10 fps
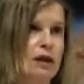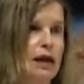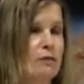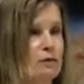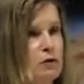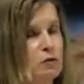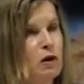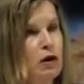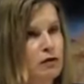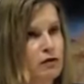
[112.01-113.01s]
It enables me to
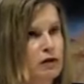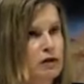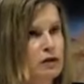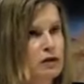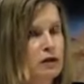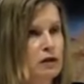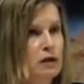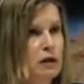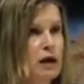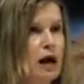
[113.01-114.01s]
work
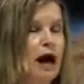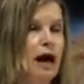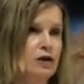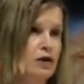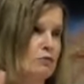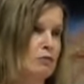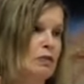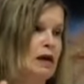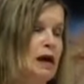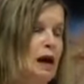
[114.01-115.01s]
faster and
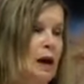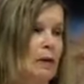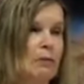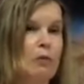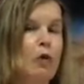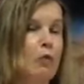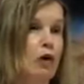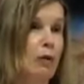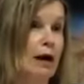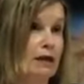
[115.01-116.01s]
just be um, more
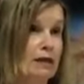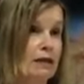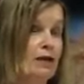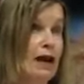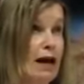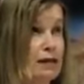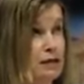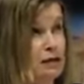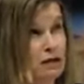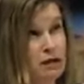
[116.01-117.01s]
proactive. And as
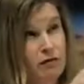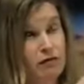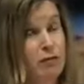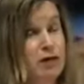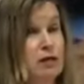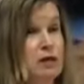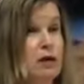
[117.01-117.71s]
the, the information